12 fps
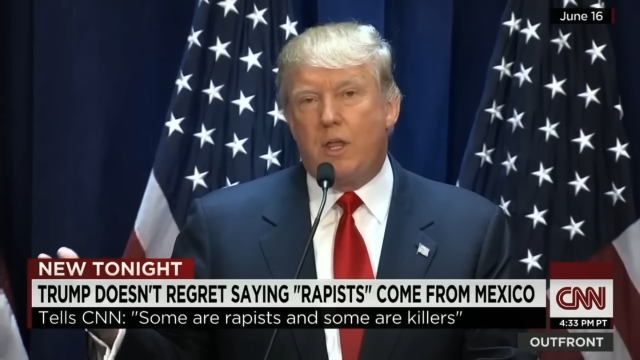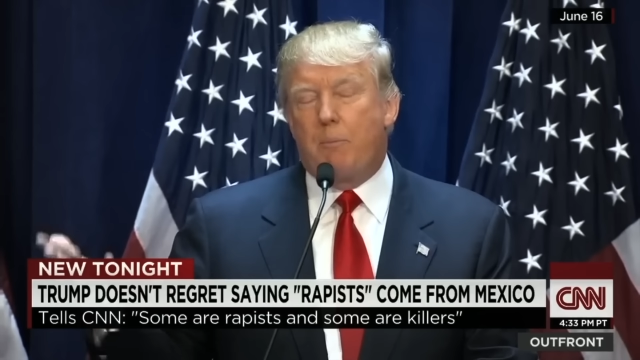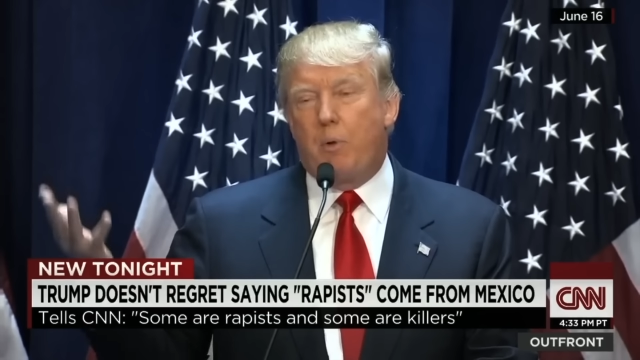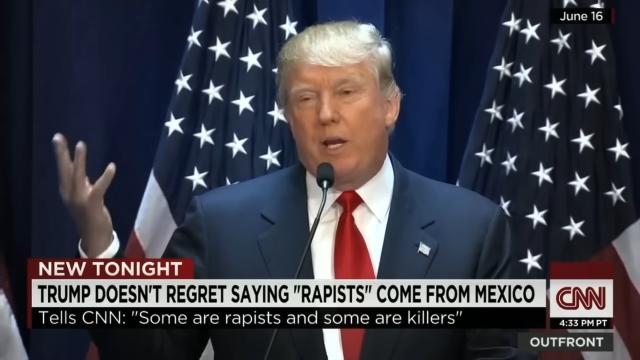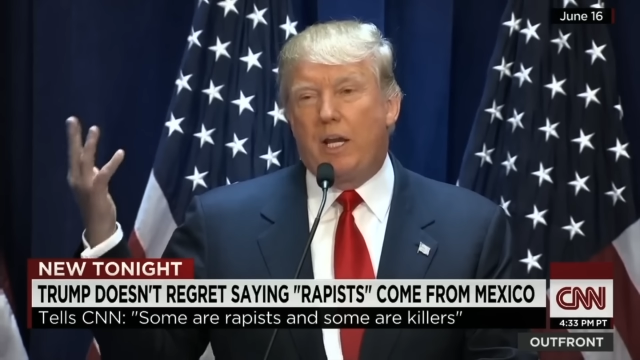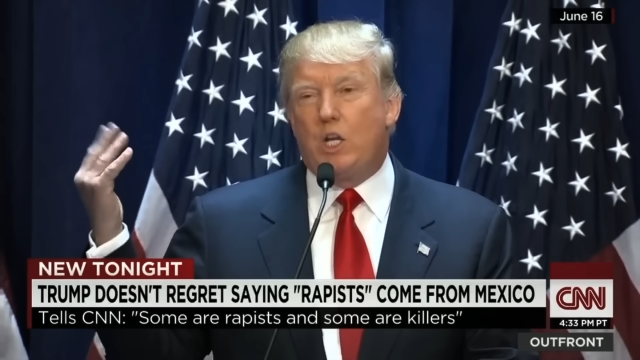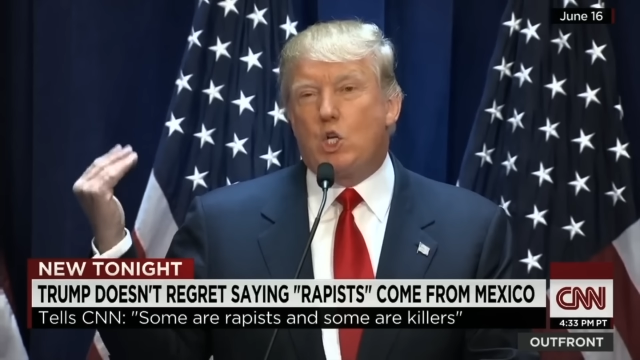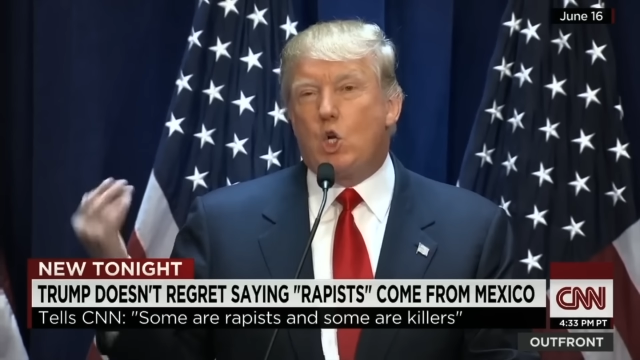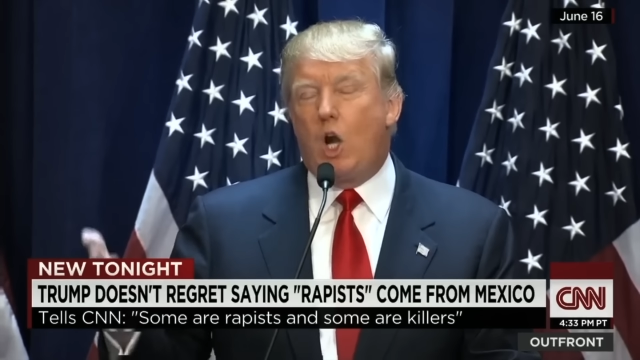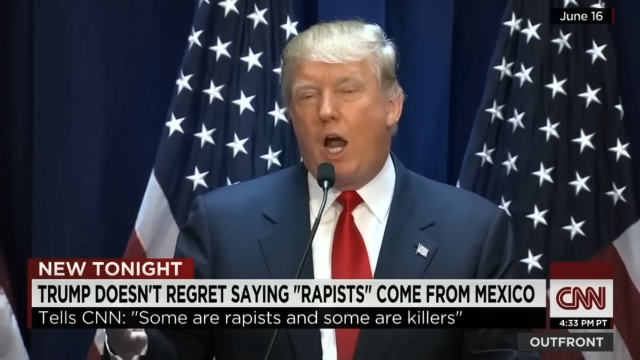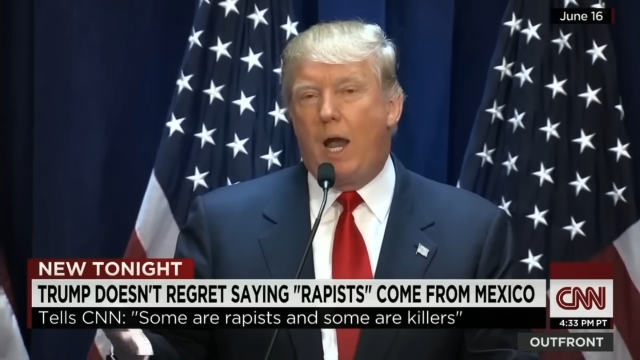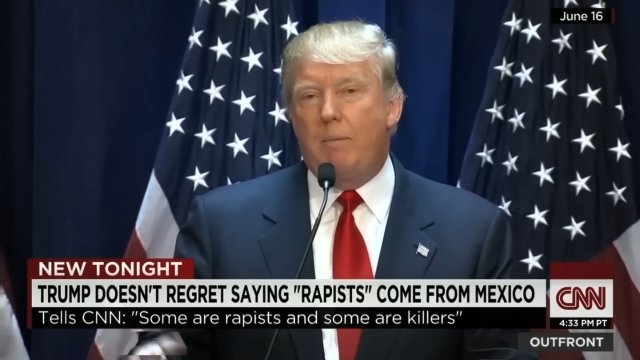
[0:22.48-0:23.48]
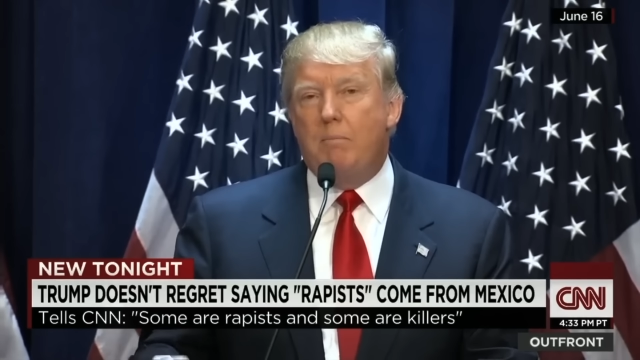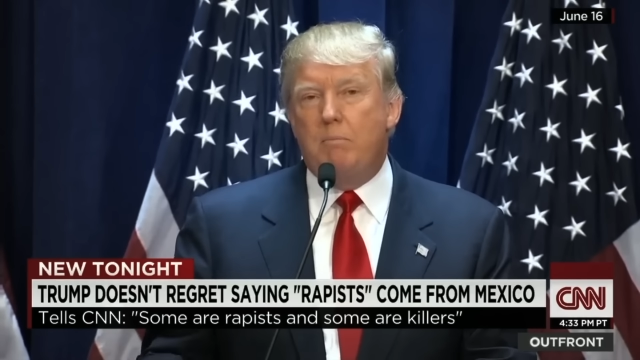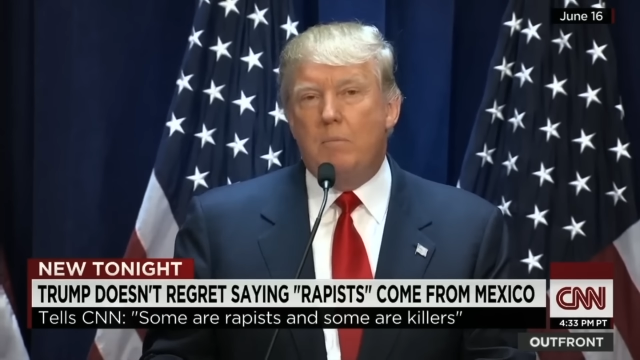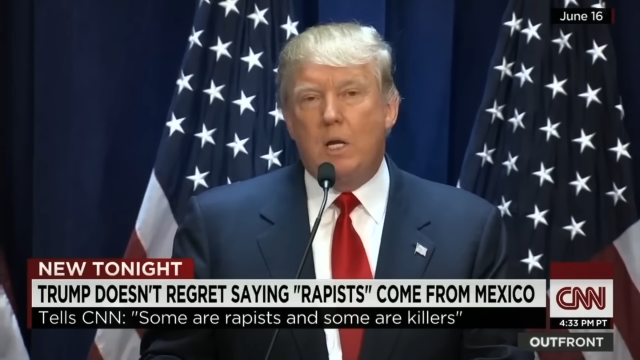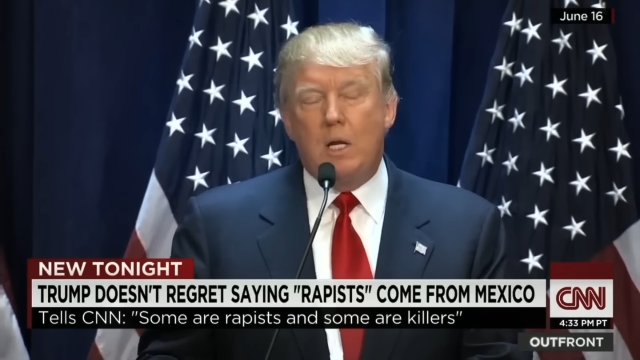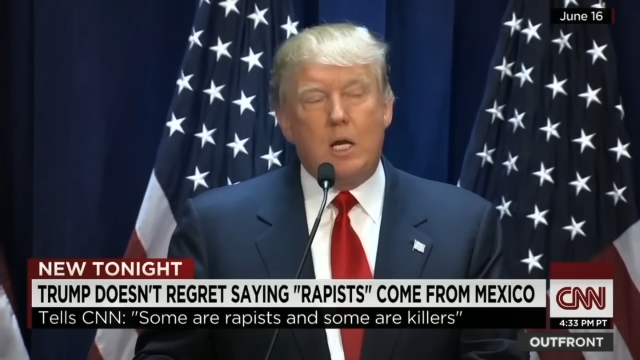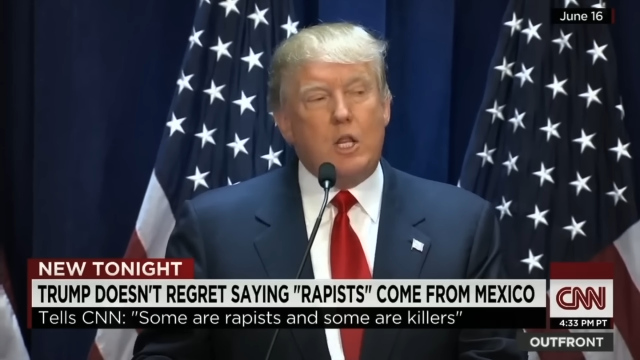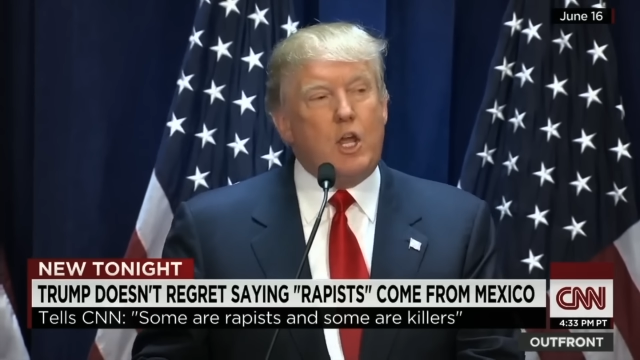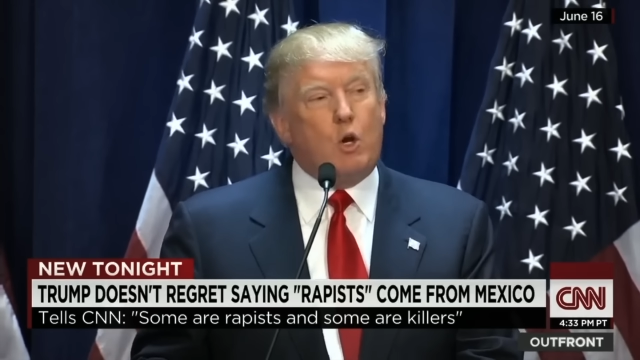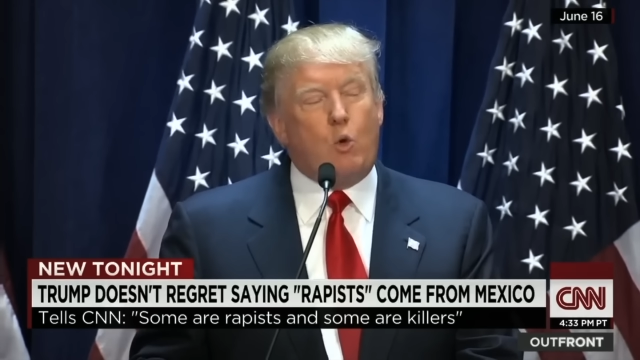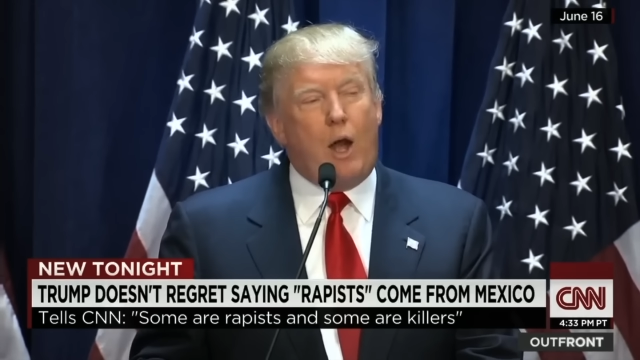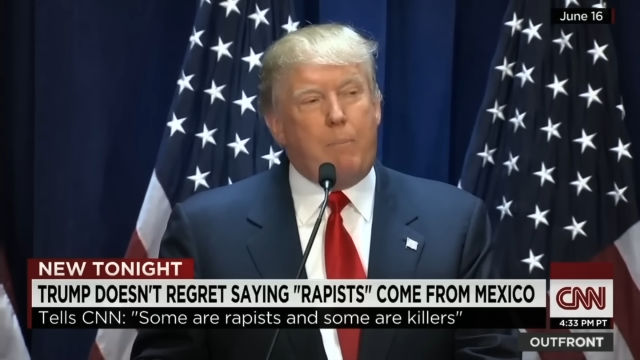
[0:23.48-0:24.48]
They're bringing crime,
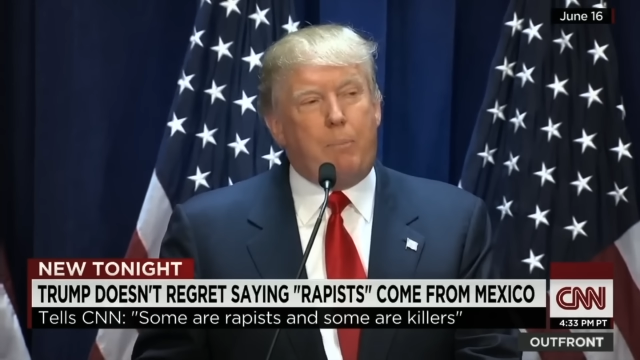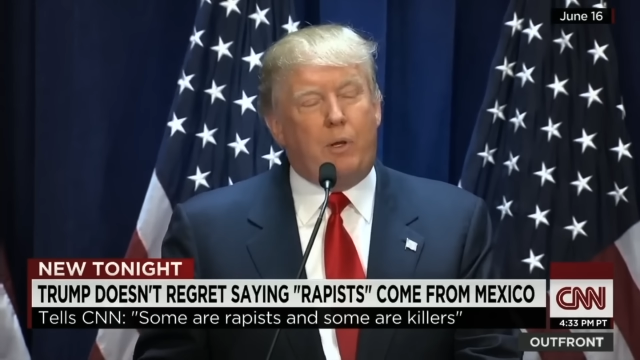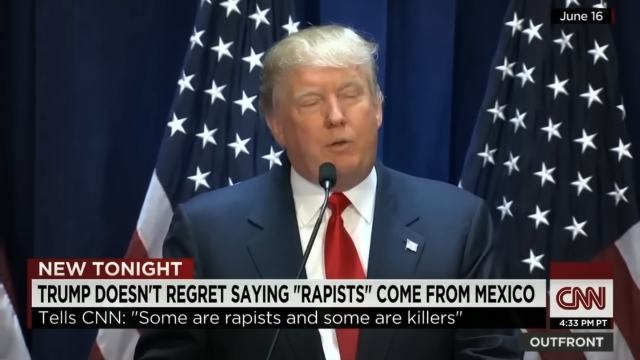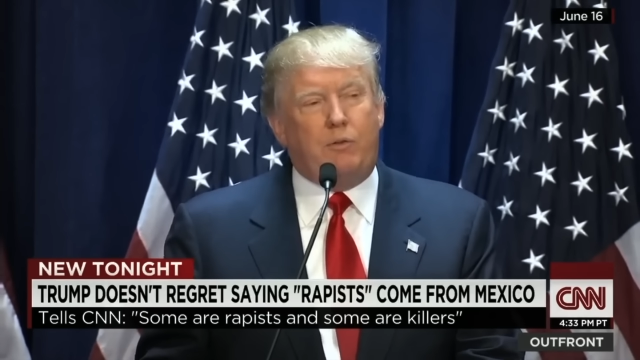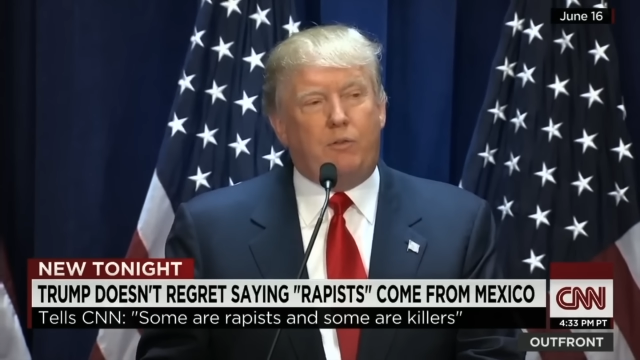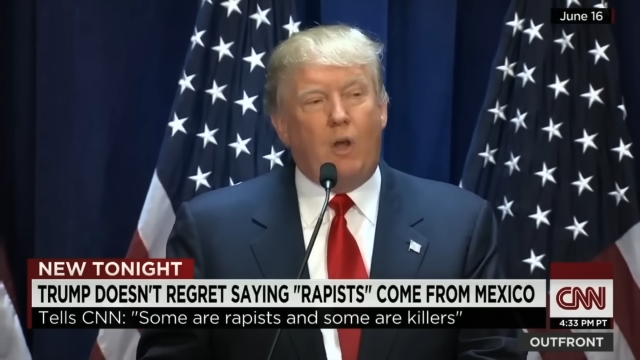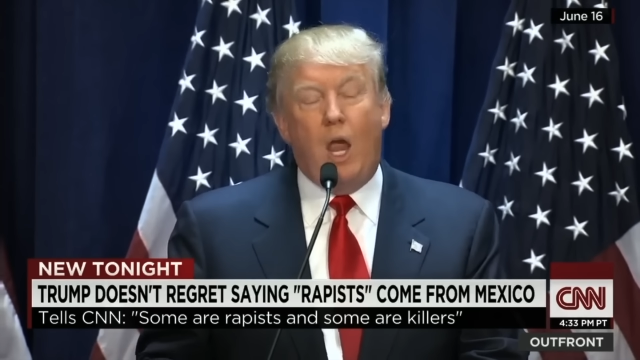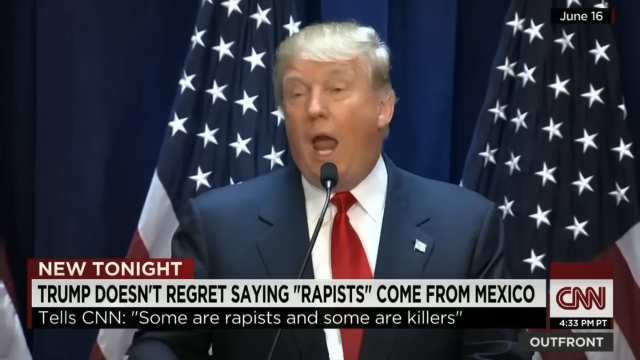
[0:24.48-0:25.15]
they're rapists,